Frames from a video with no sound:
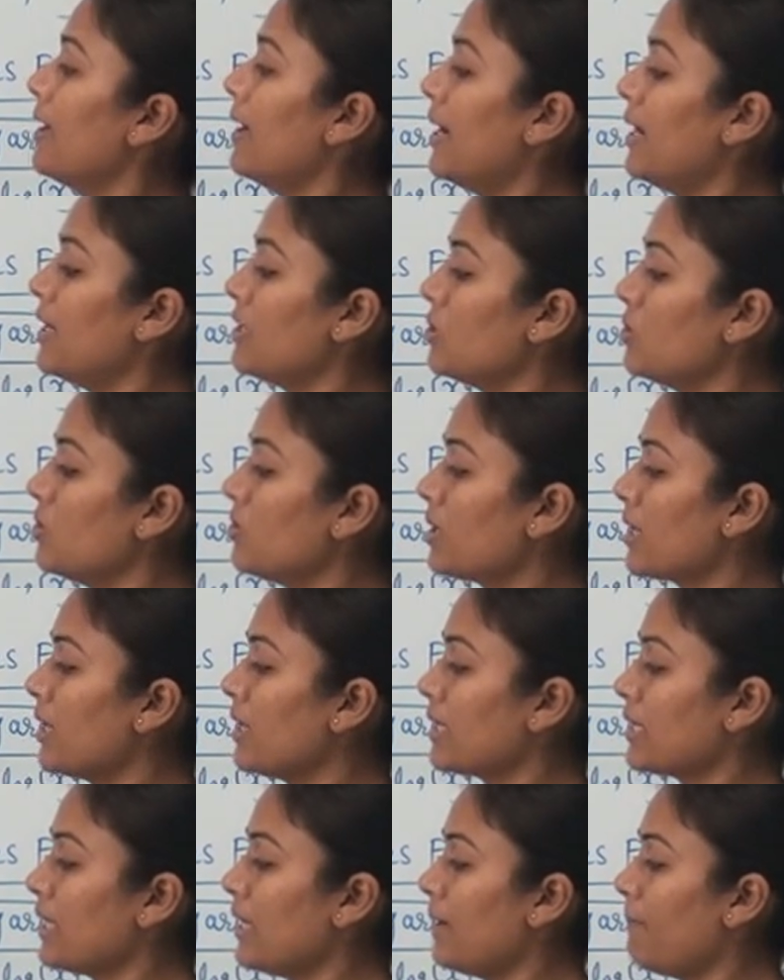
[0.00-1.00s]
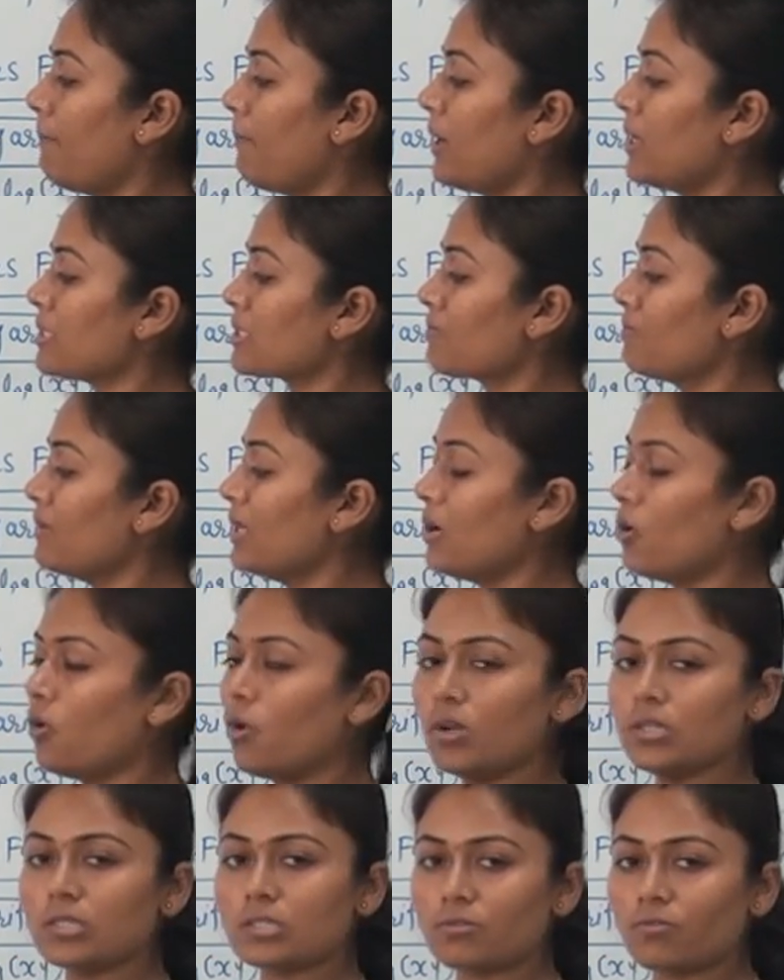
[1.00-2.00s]
and you get a plus b
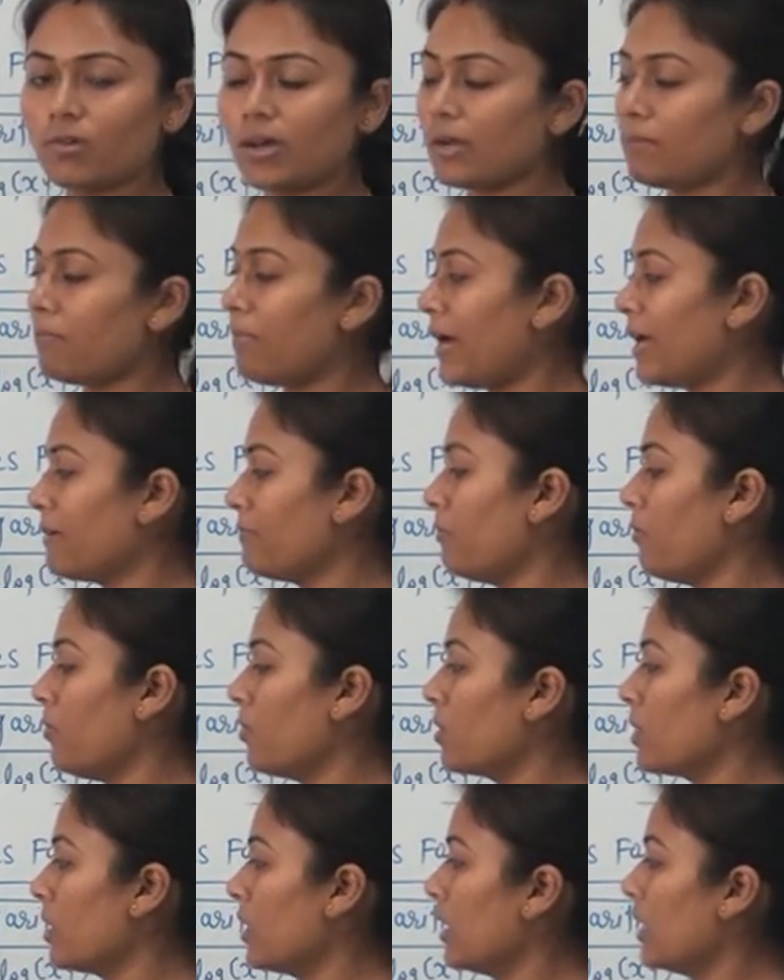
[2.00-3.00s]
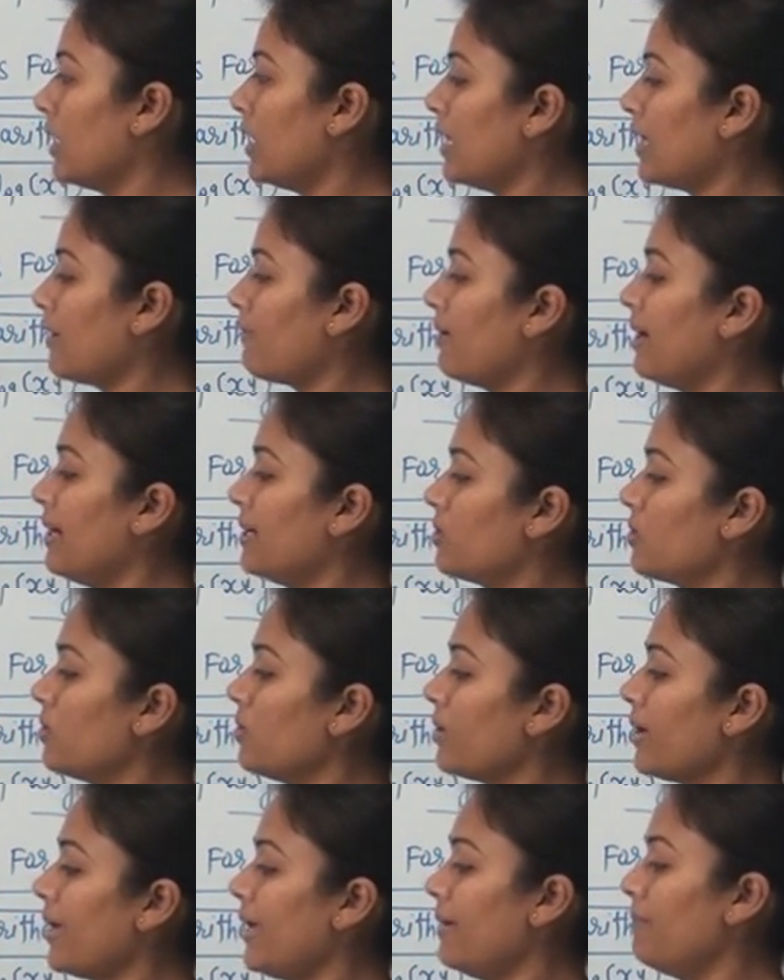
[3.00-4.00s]
whole square by 4 equal
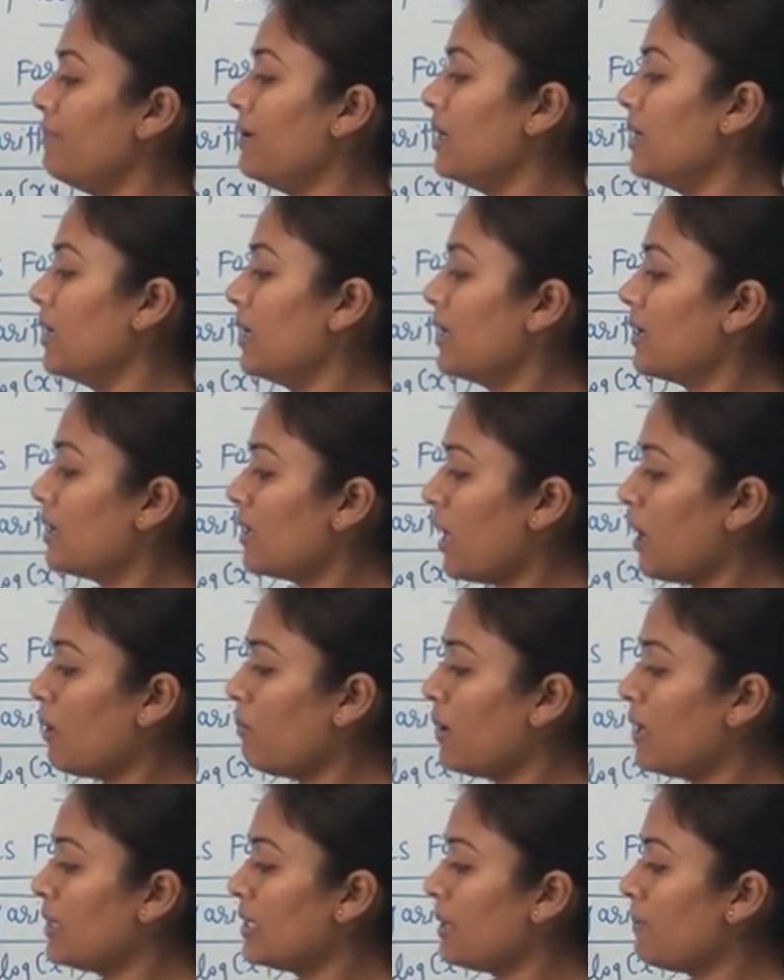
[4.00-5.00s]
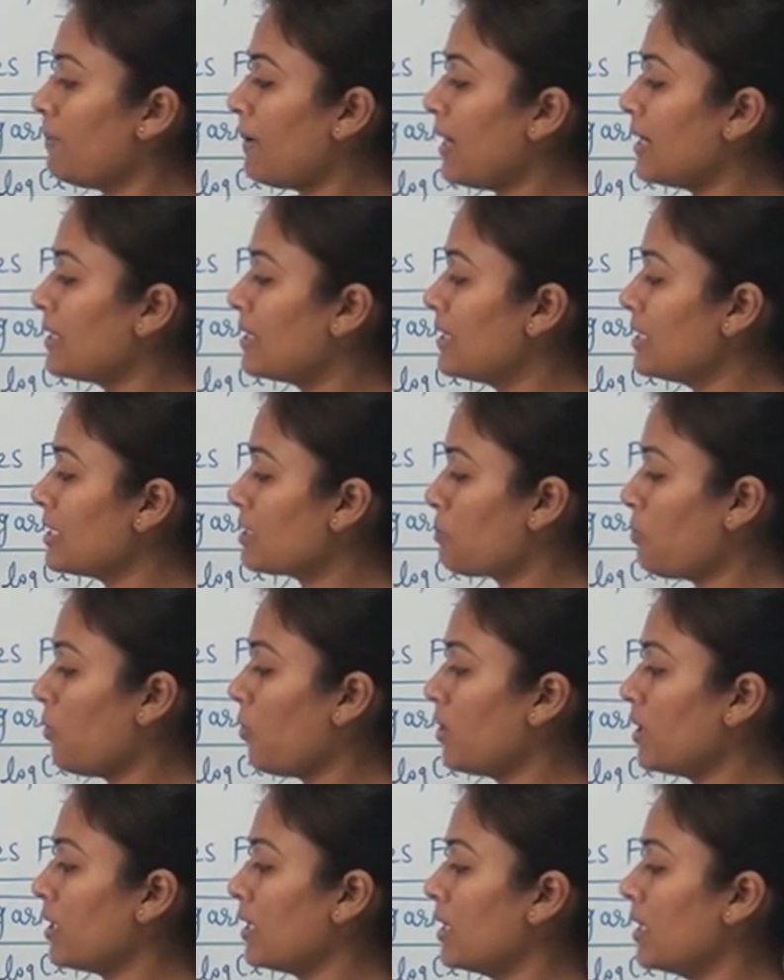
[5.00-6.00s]
to ab. Now multiply this
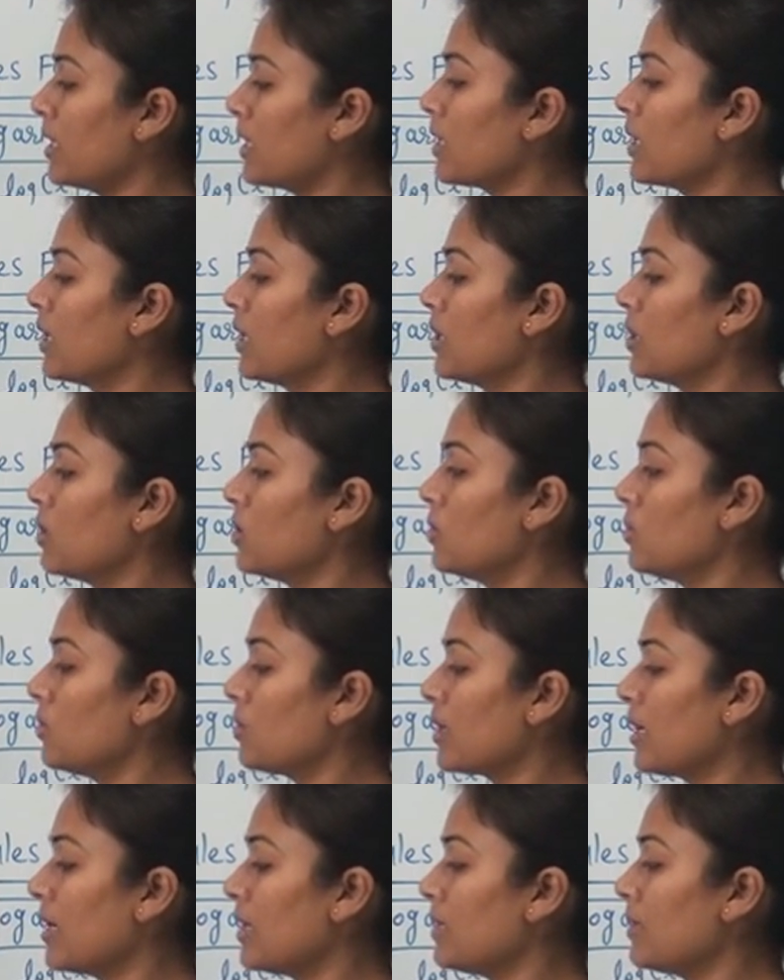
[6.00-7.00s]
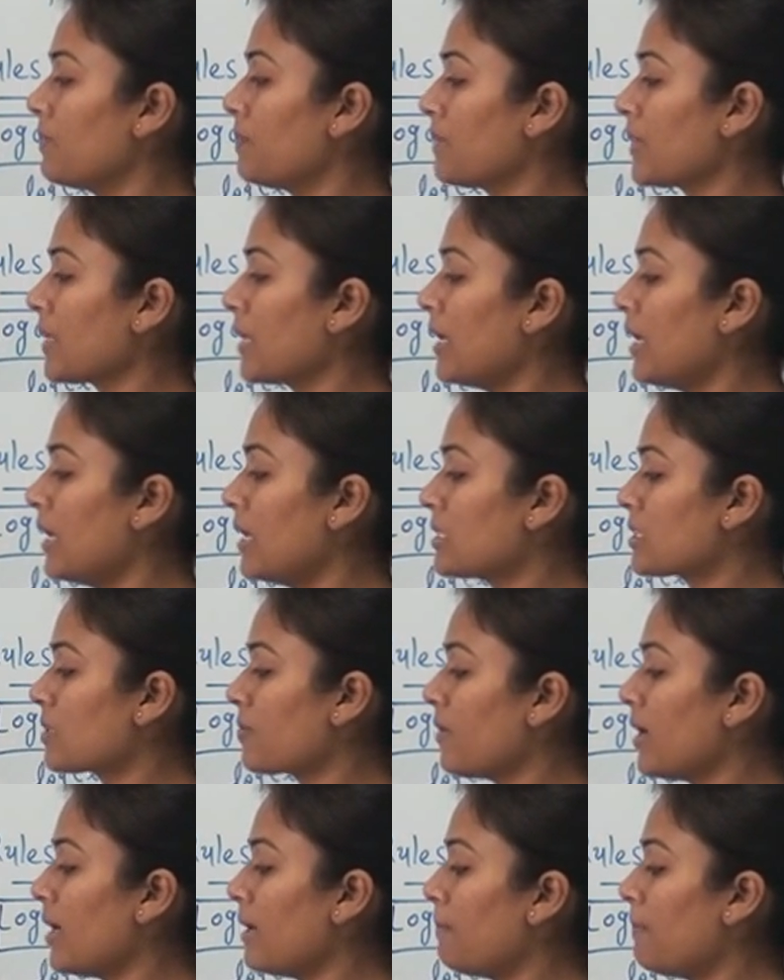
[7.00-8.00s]
4 here, you get a
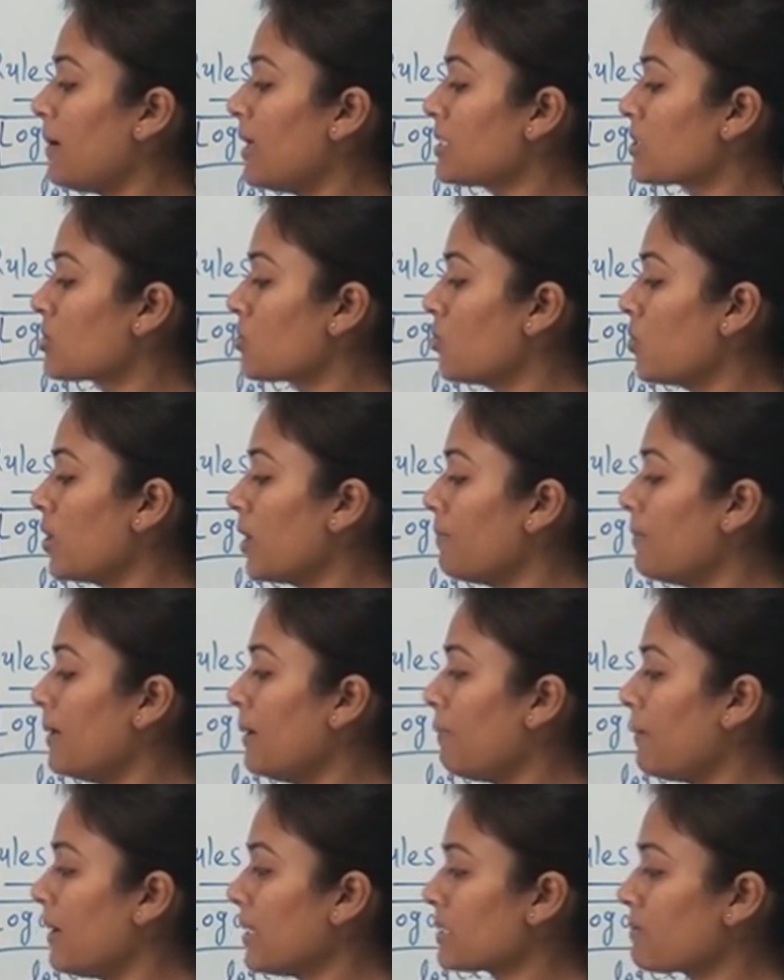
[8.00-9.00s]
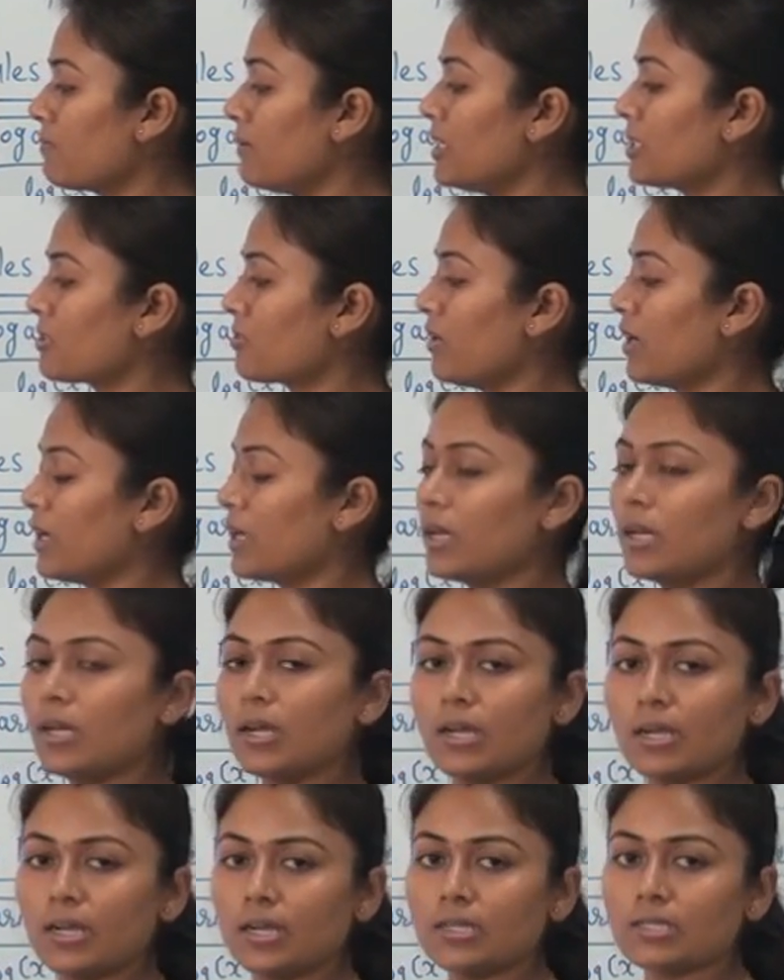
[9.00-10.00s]
square plus 2ab plus b
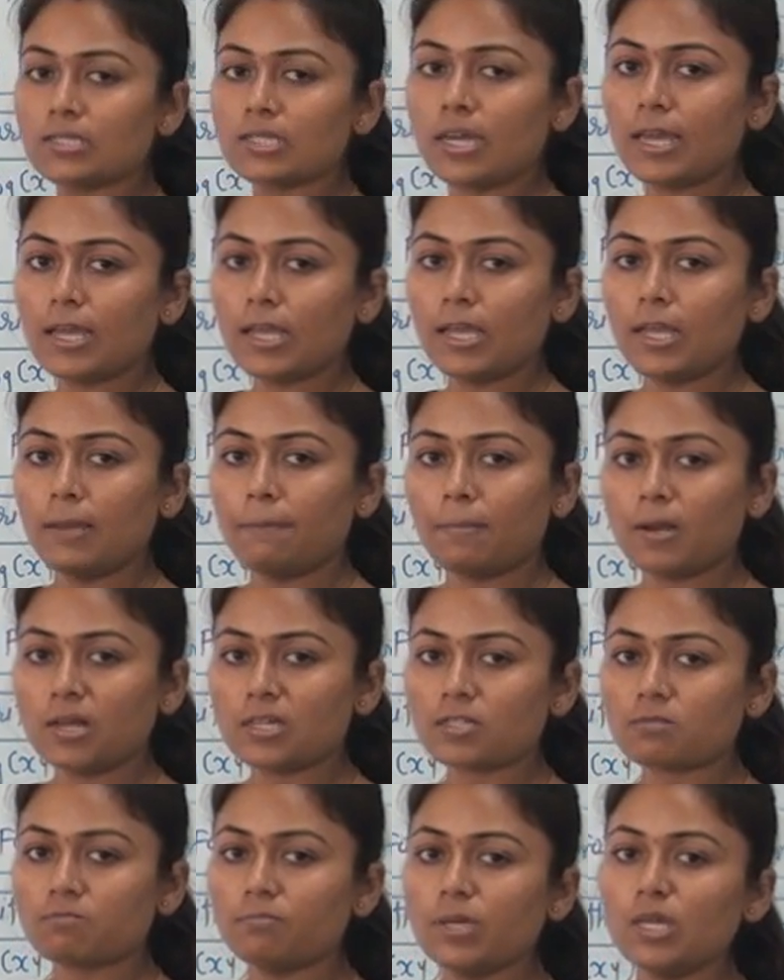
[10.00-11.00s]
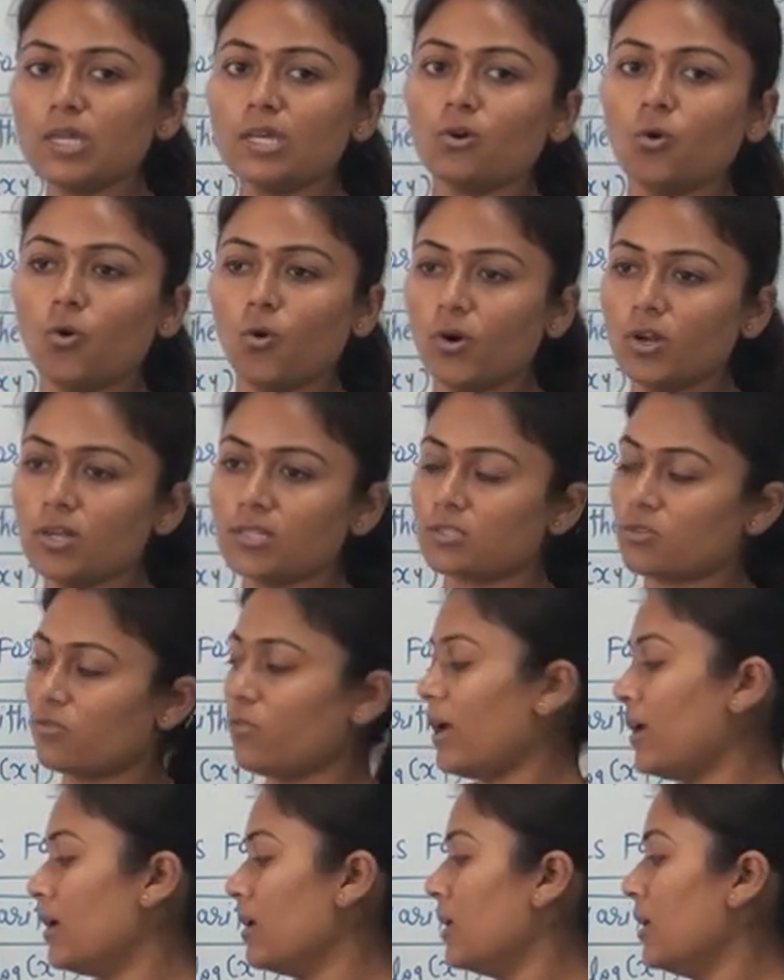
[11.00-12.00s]
square. It is a plus b whole
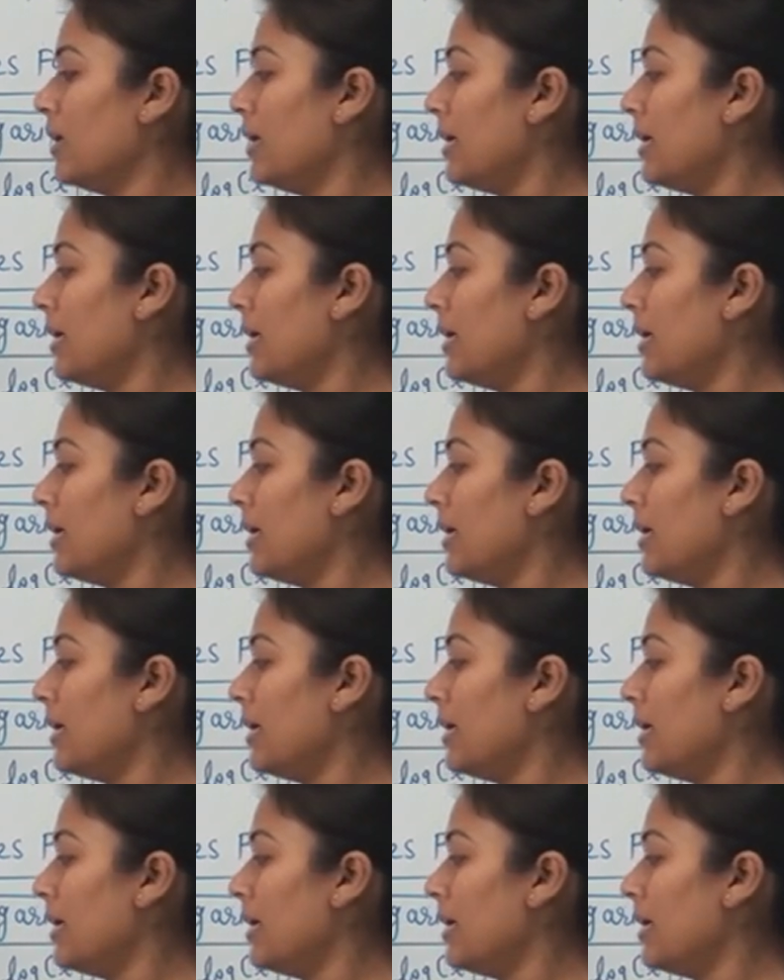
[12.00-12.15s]
square.